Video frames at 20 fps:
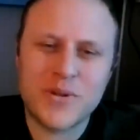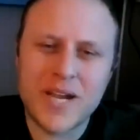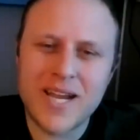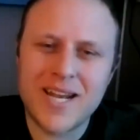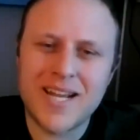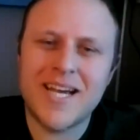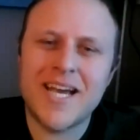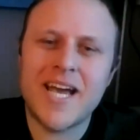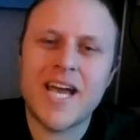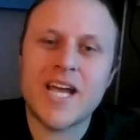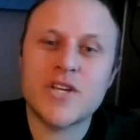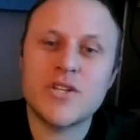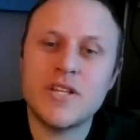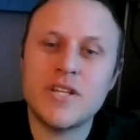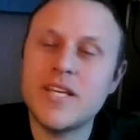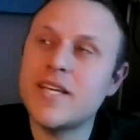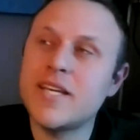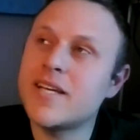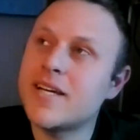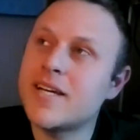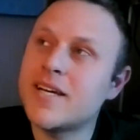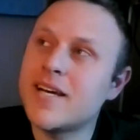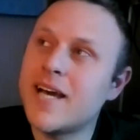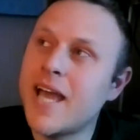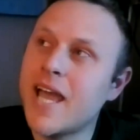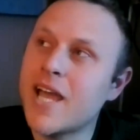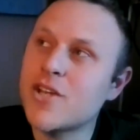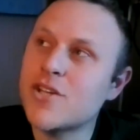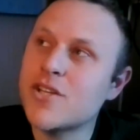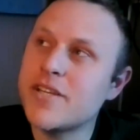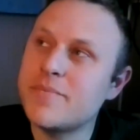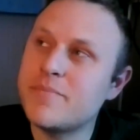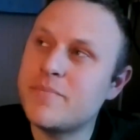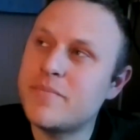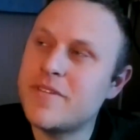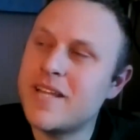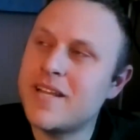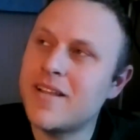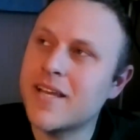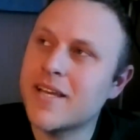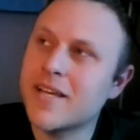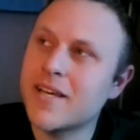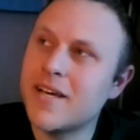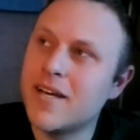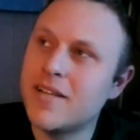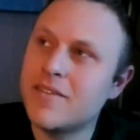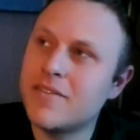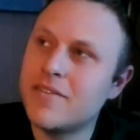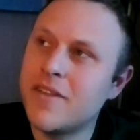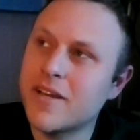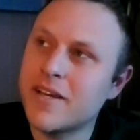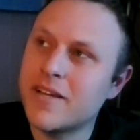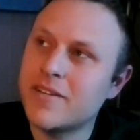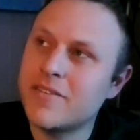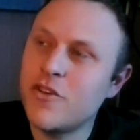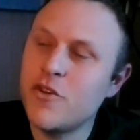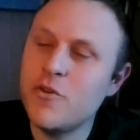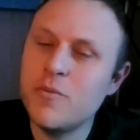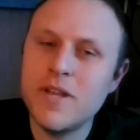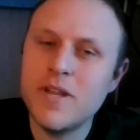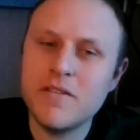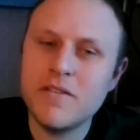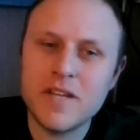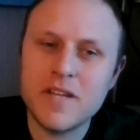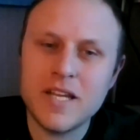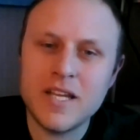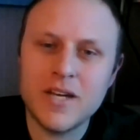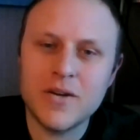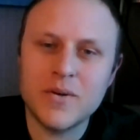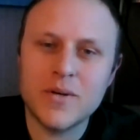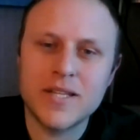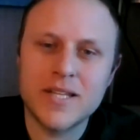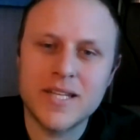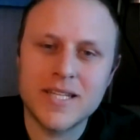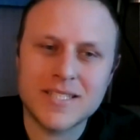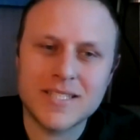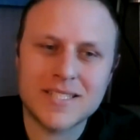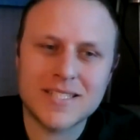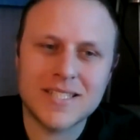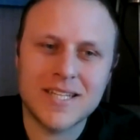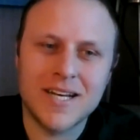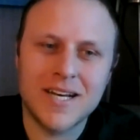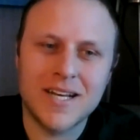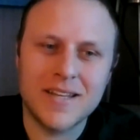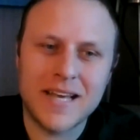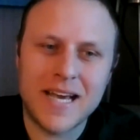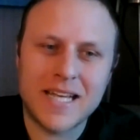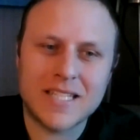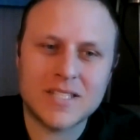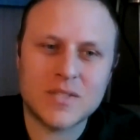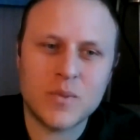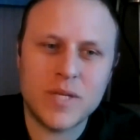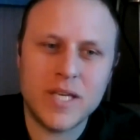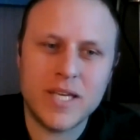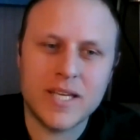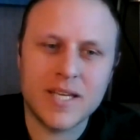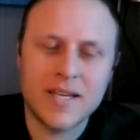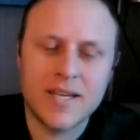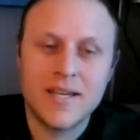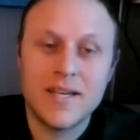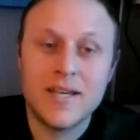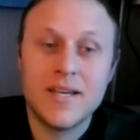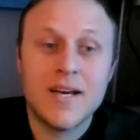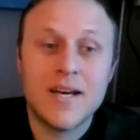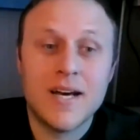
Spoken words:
is great. I actually did like a 2-minute video on this last week